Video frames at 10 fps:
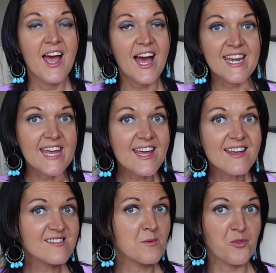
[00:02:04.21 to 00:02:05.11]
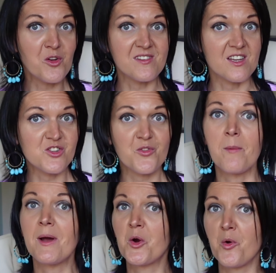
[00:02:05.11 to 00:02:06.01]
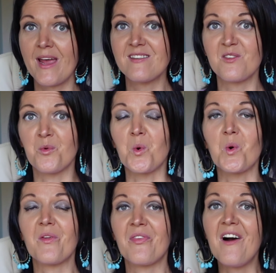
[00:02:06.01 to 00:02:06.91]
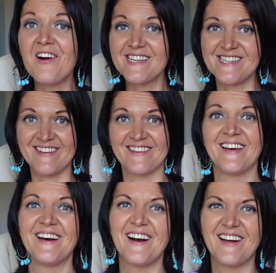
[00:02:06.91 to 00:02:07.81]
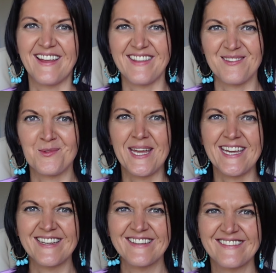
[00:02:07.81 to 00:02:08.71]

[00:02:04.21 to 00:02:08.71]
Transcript: And here is some footage from a creative walk that I did earlier this week.